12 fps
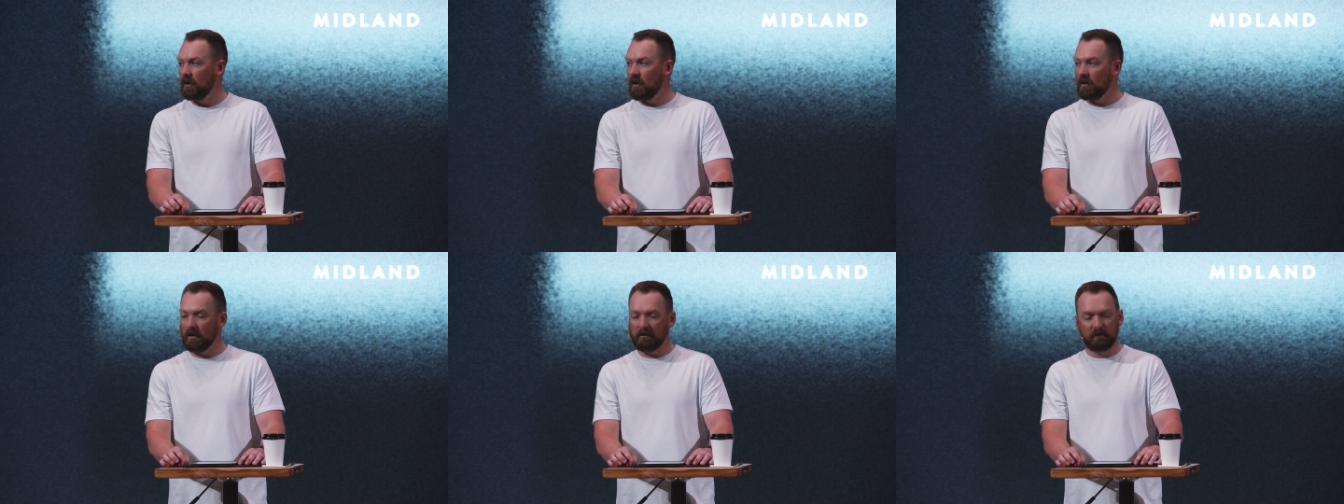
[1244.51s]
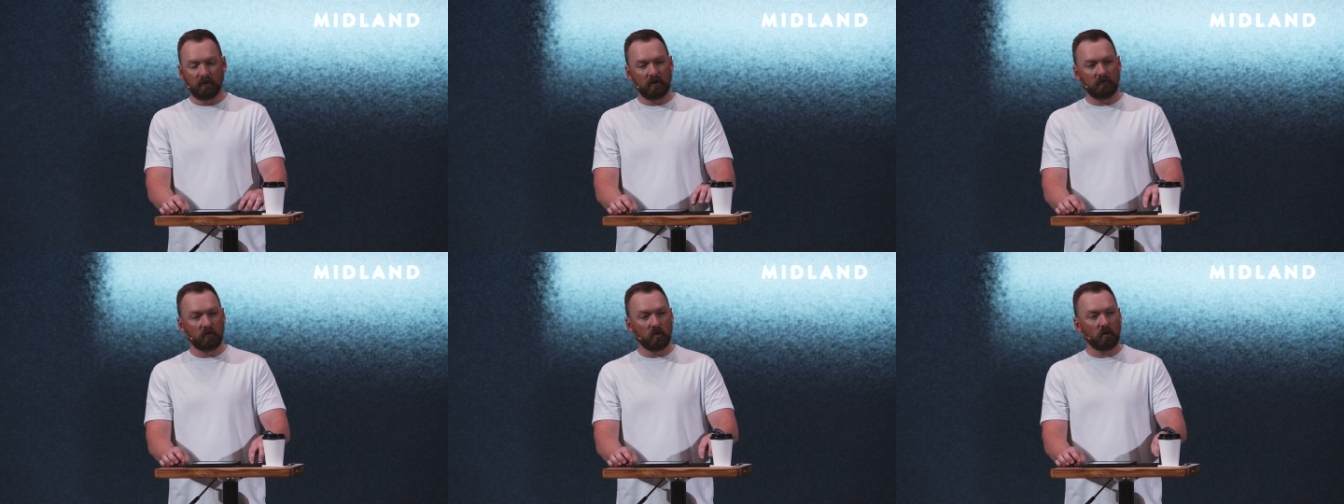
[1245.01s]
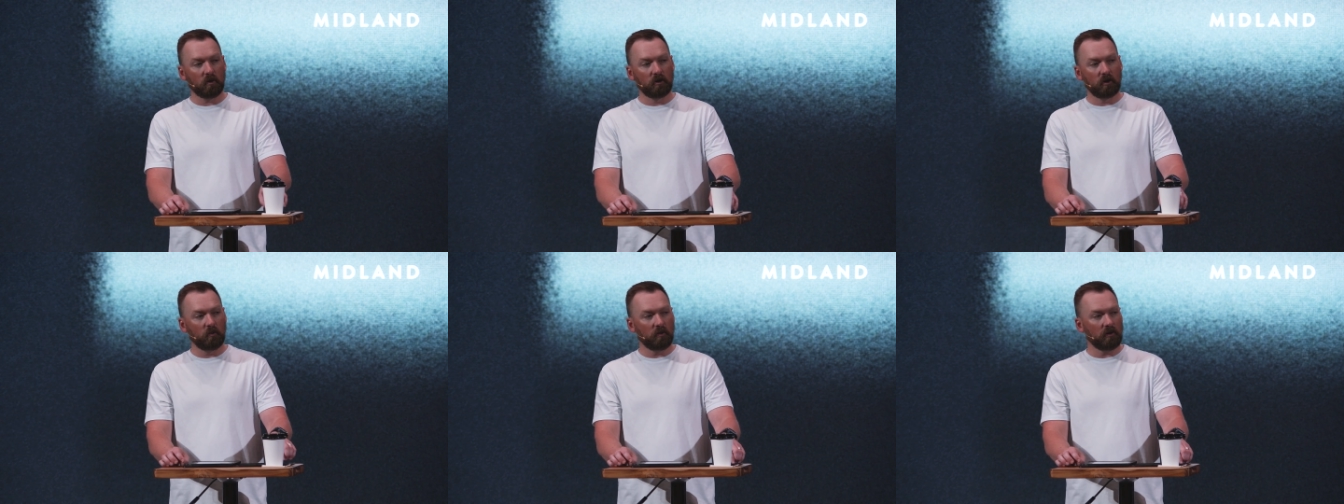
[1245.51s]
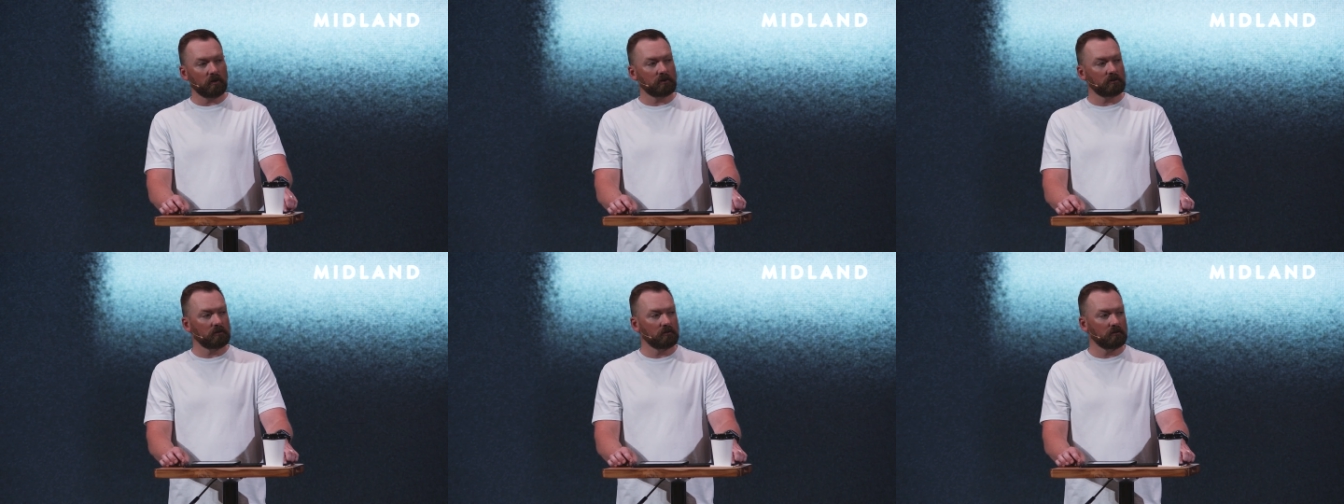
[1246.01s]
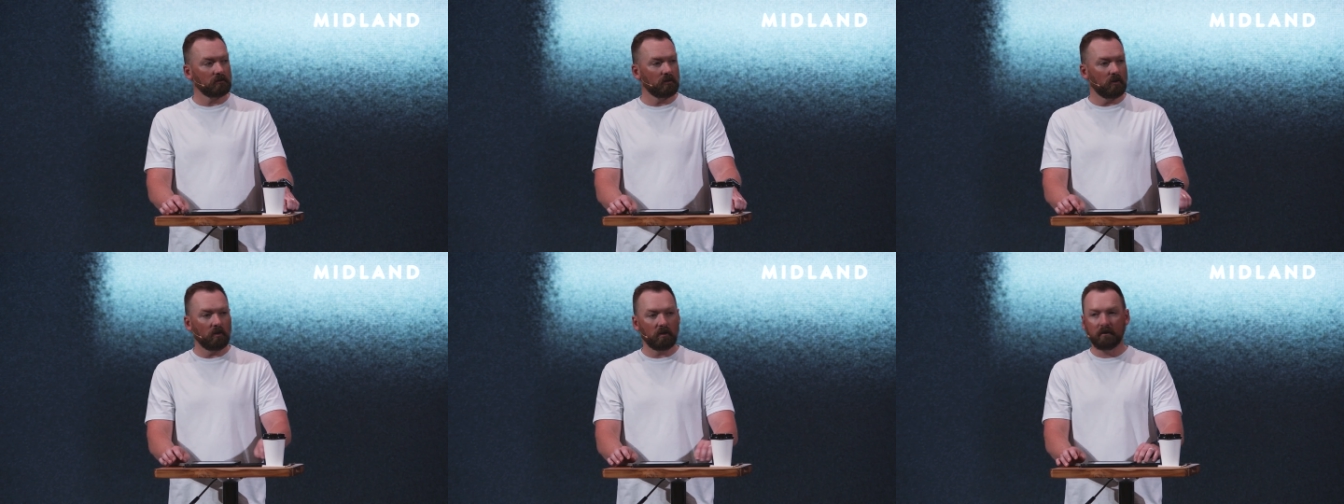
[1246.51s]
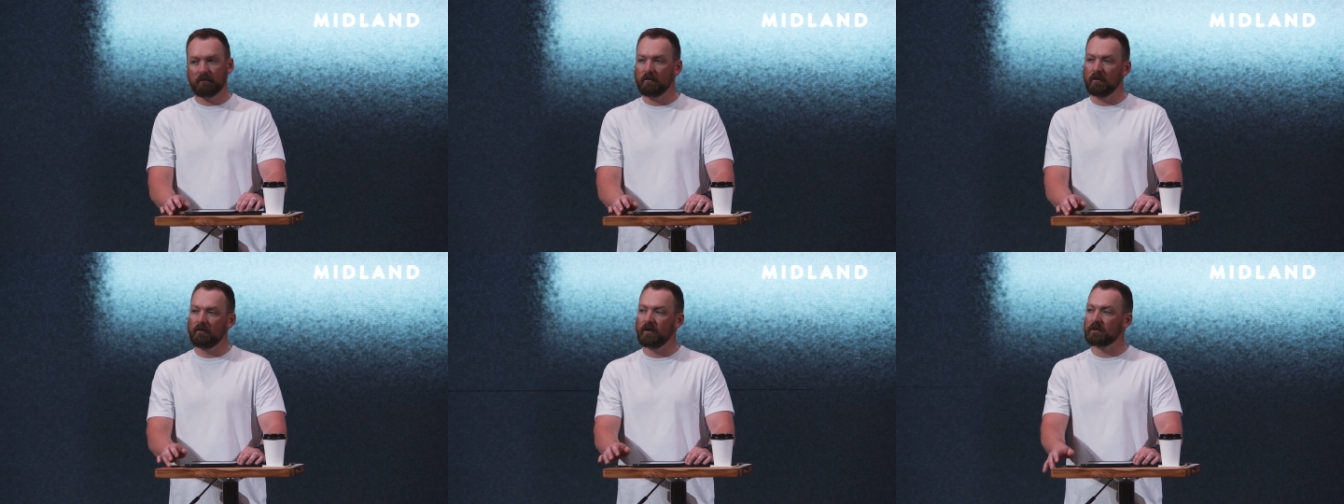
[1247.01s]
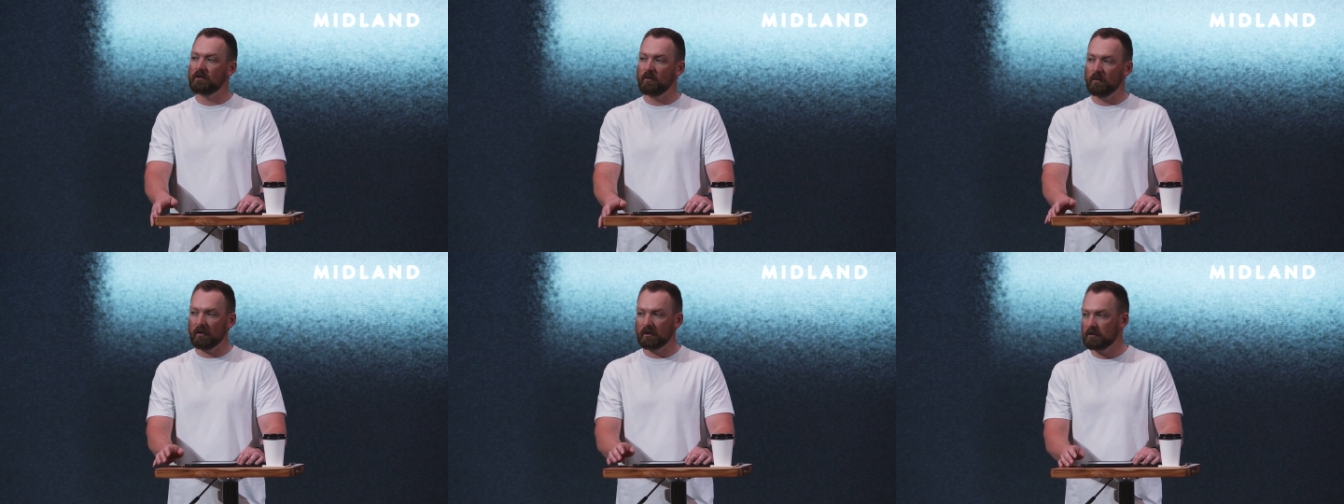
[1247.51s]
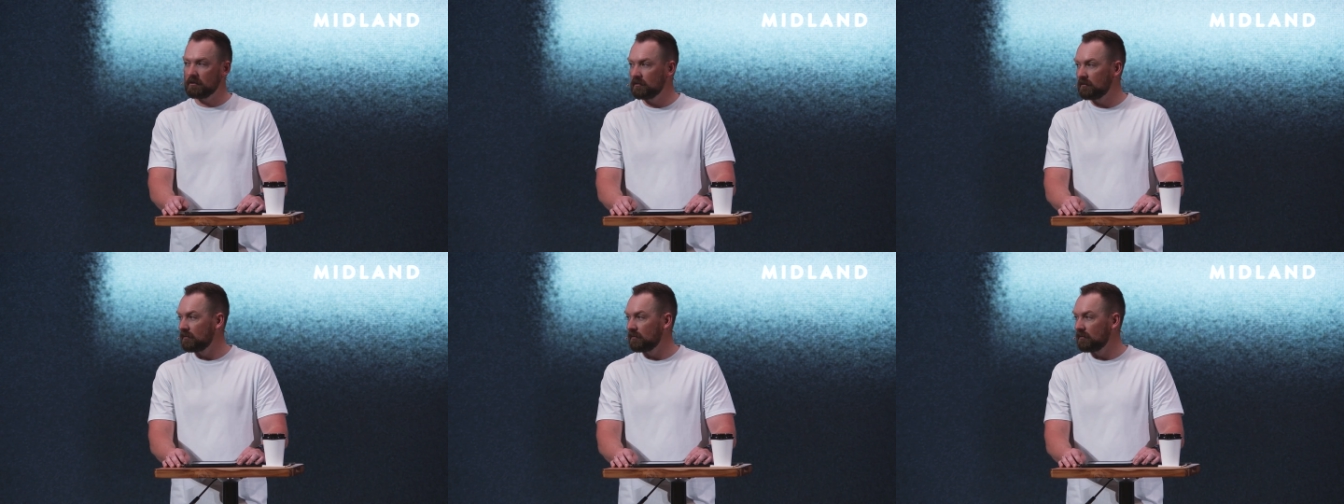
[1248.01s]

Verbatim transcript: Are they full of your good works or are they full of his good works?